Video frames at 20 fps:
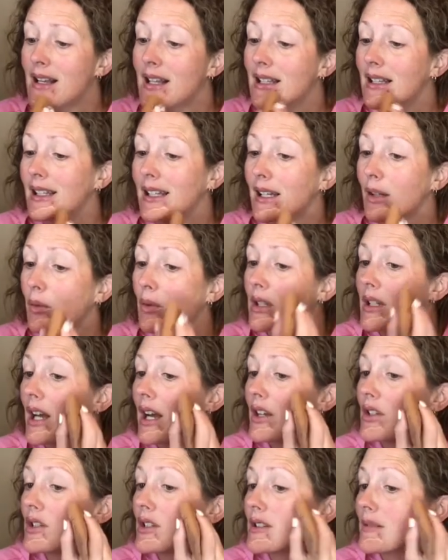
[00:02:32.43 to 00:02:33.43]
Liquid
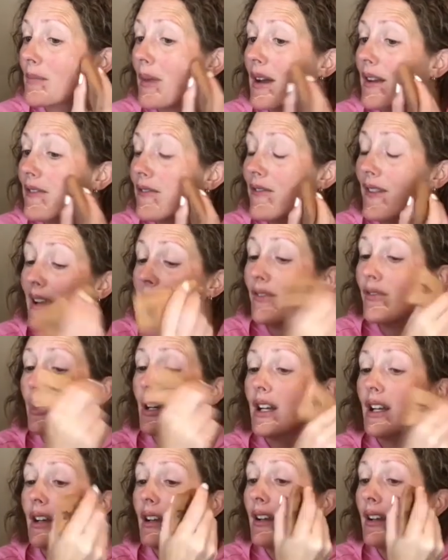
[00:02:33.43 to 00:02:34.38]
Touch is my favorite.